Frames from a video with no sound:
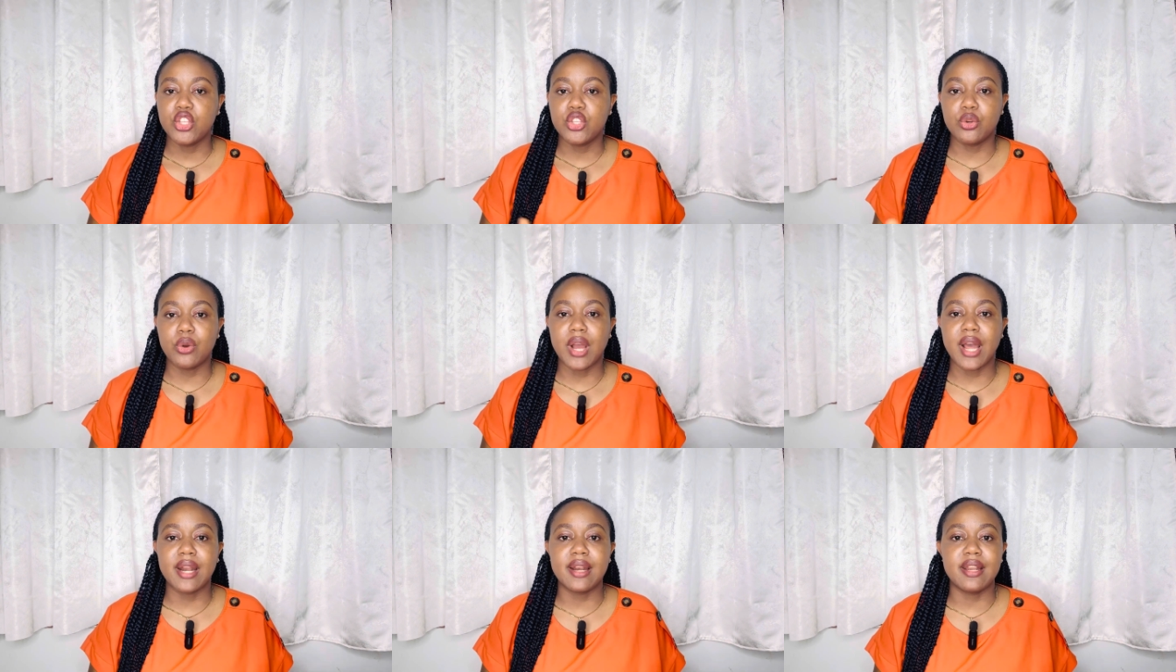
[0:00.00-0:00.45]

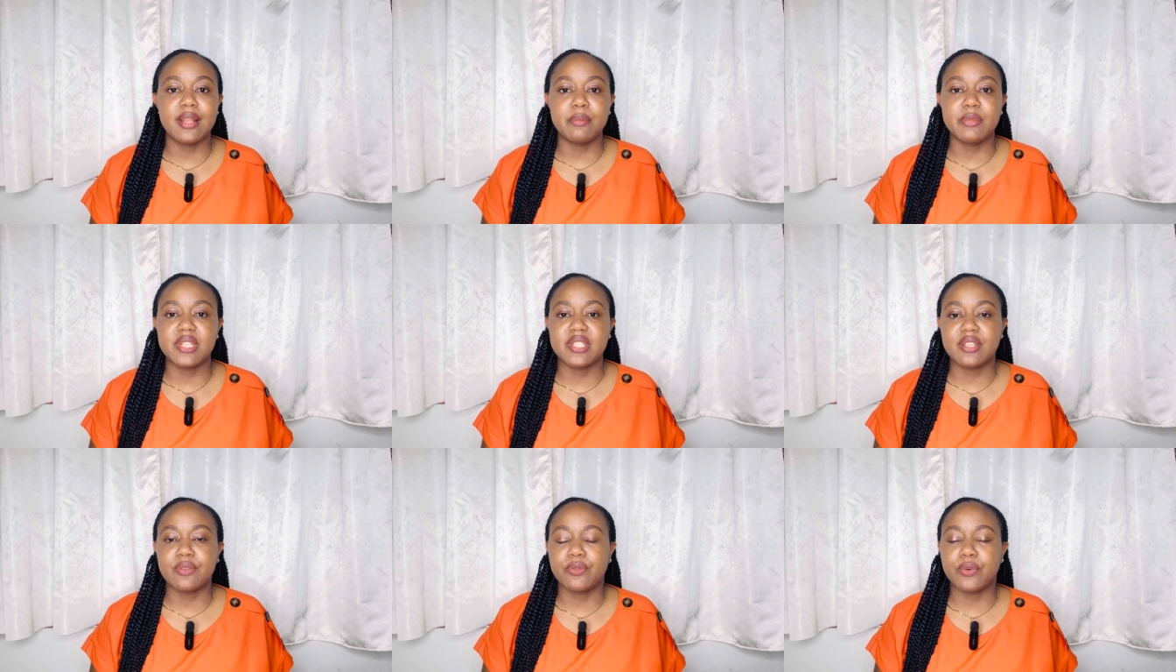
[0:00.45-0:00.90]
you had,
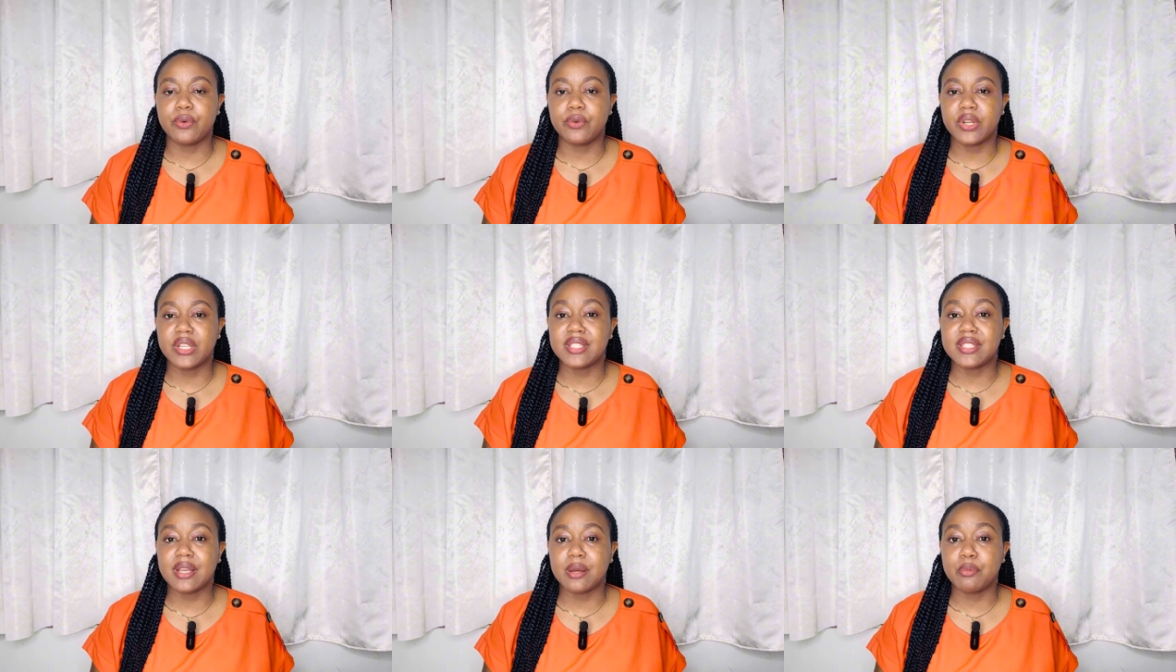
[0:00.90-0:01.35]
let me say,
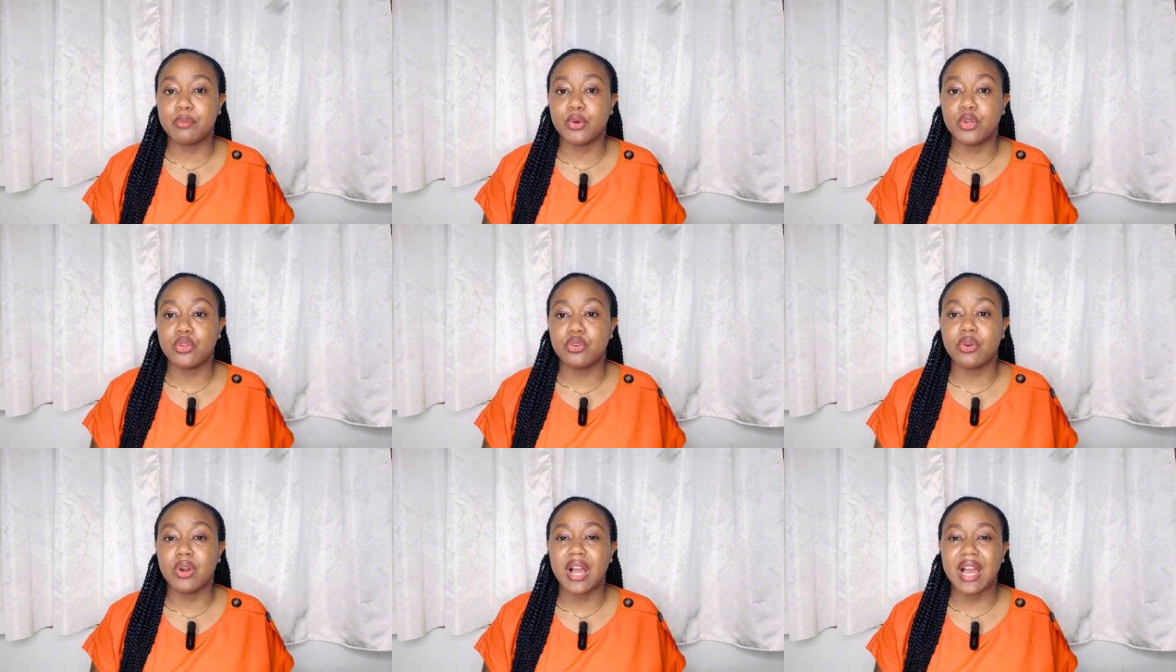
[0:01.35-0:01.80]
for
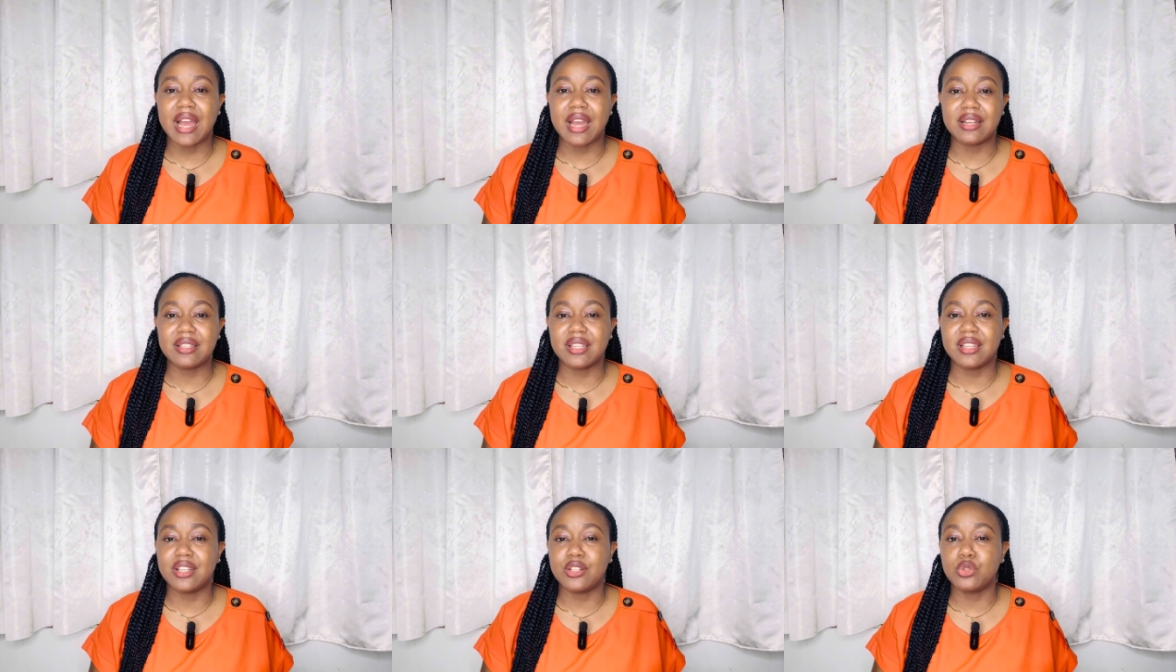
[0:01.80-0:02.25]
example, you
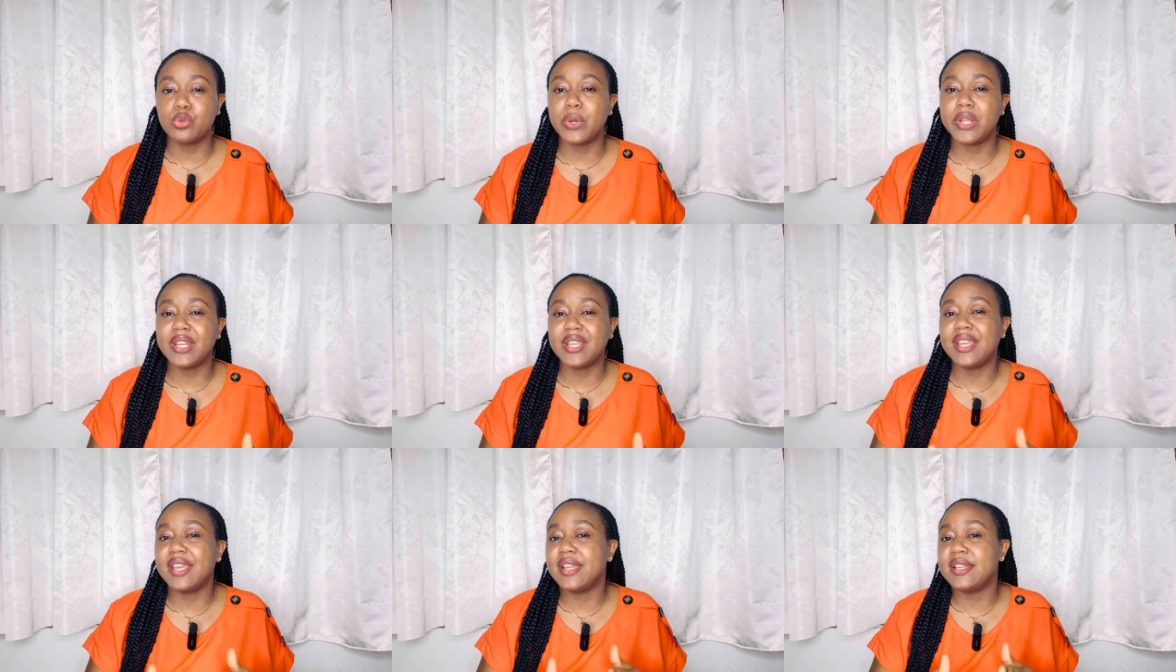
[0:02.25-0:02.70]
had a
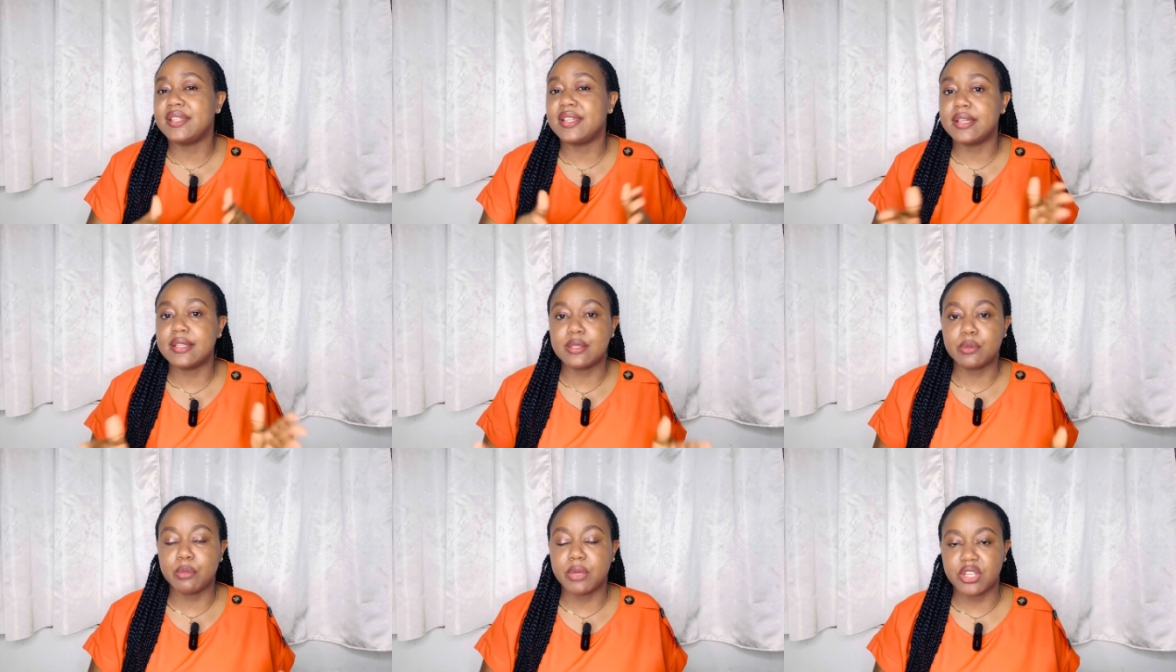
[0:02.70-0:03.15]
28
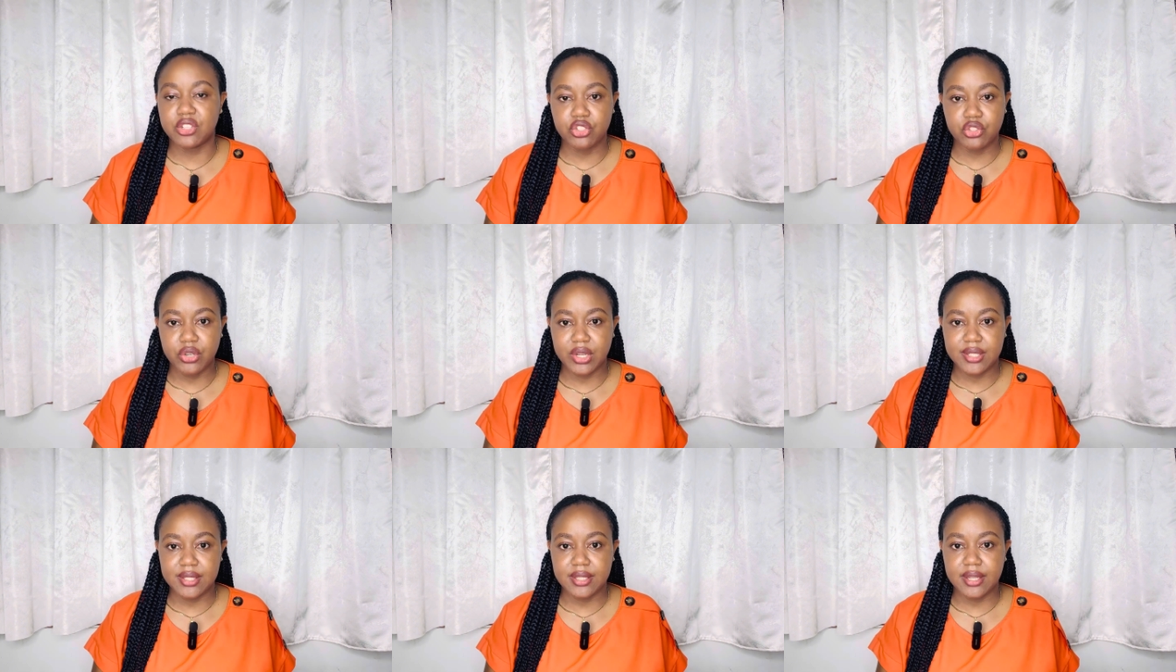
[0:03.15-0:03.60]
days
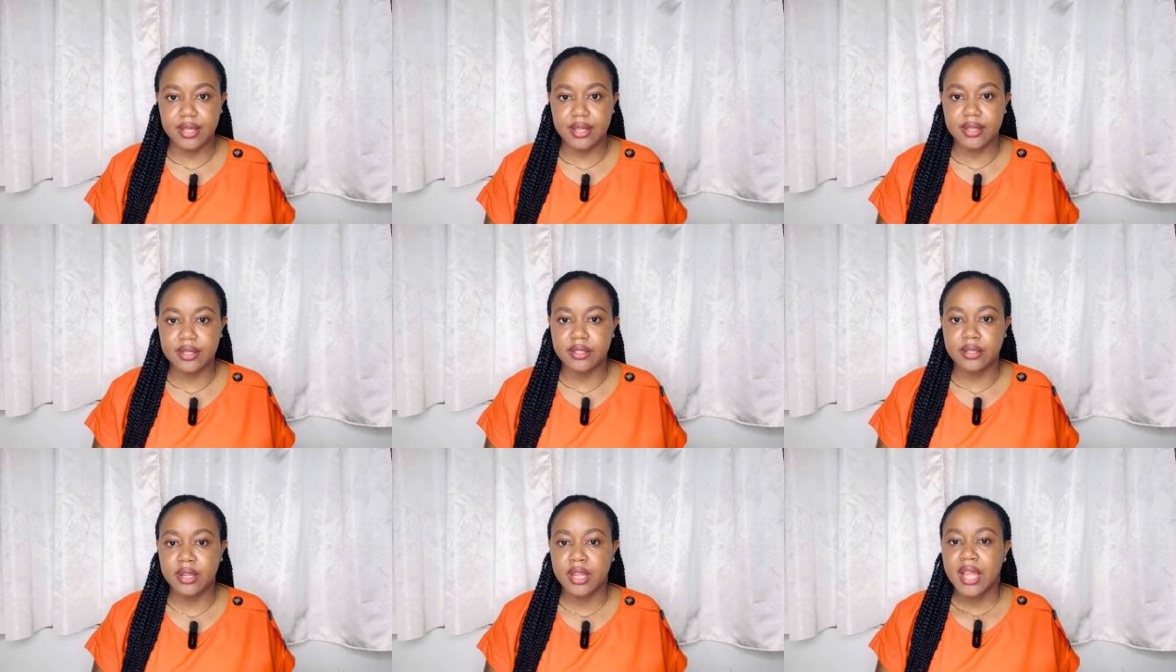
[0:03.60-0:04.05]
menstrual
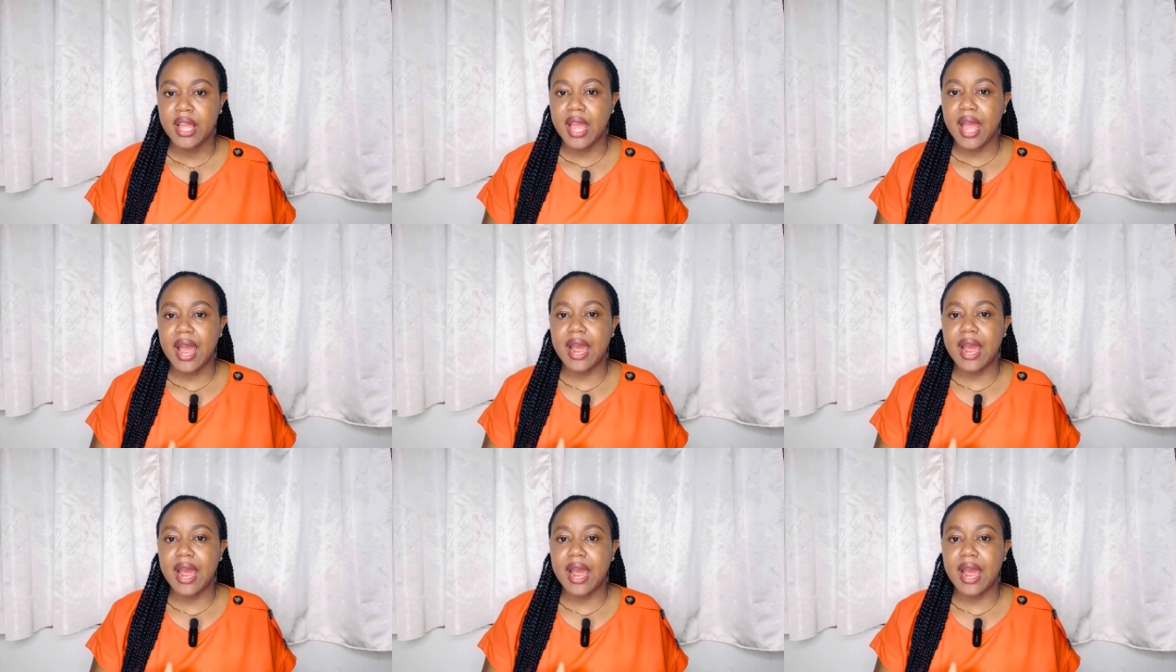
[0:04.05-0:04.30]
cycle,